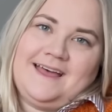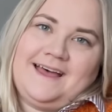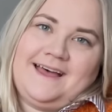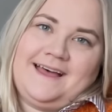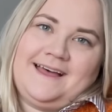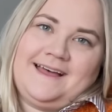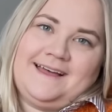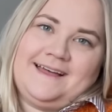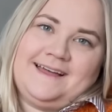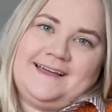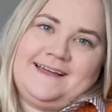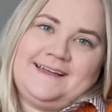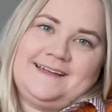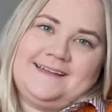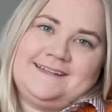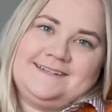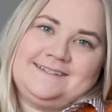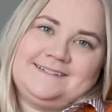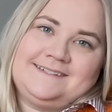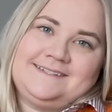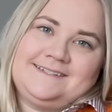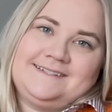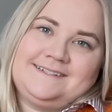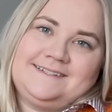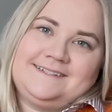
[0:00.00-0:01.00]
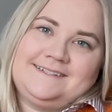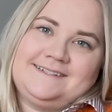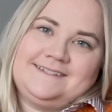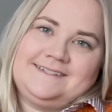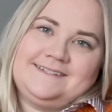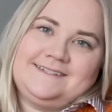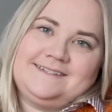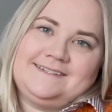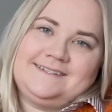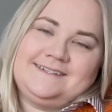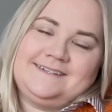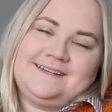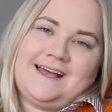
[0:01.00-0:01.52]
And
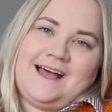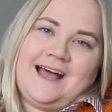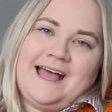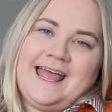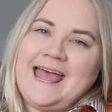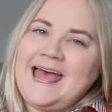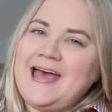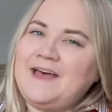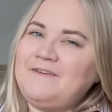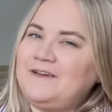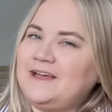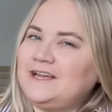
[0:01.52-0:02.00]
I have